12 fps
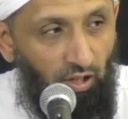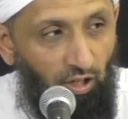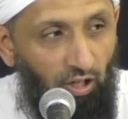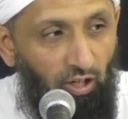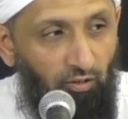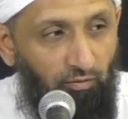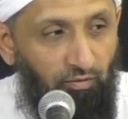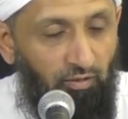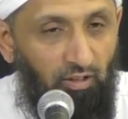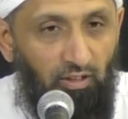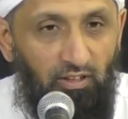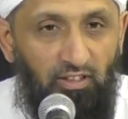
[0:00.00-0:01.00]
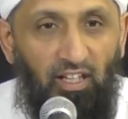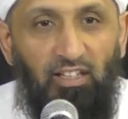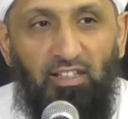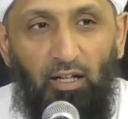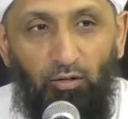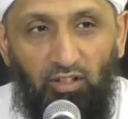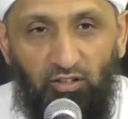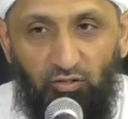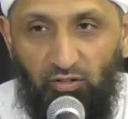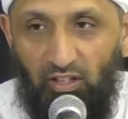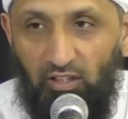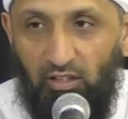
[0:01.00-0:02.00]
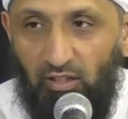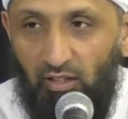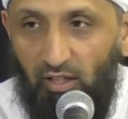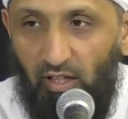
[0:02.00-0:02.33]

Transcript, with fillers: of 10 Downing Street,